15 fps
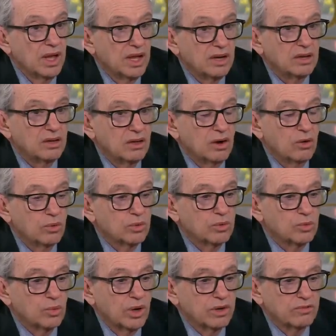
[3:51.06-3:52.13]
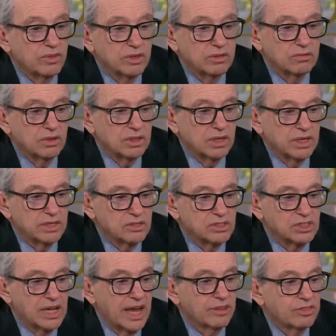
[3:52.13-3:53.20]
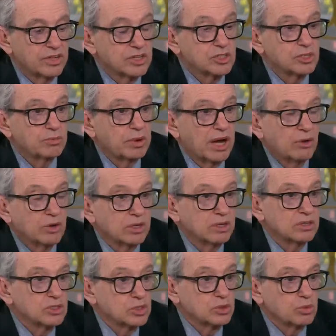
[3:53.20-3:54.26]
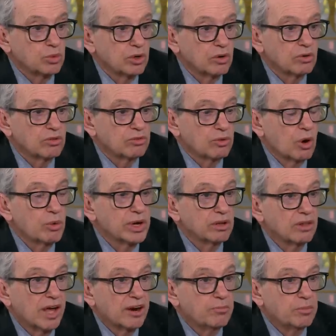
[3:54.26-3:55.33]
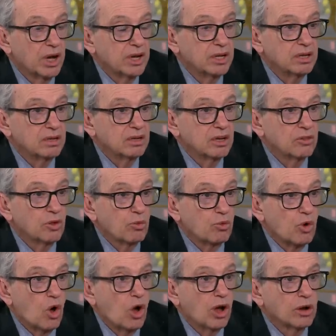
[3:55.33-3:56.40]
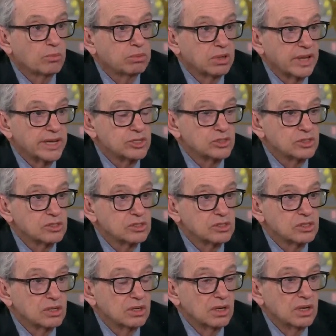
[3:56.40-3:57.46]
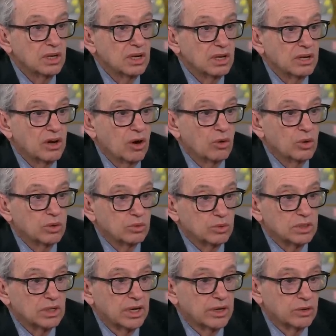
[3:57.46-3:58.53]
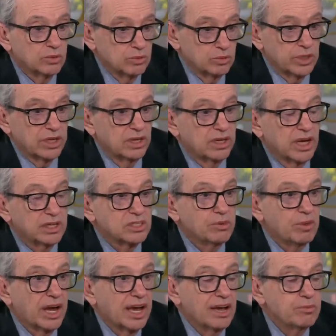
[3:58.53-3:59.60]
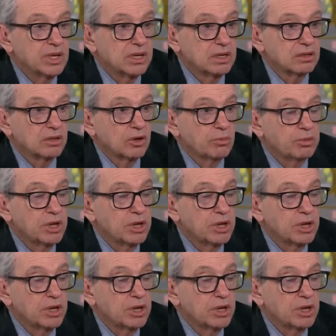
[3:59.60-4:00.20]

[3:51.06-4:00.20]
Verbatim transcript: And, you know, one of the uh, sad things about it is we're throwing a lot of money in the wrong places. You know, uh, we can get to Miami in a little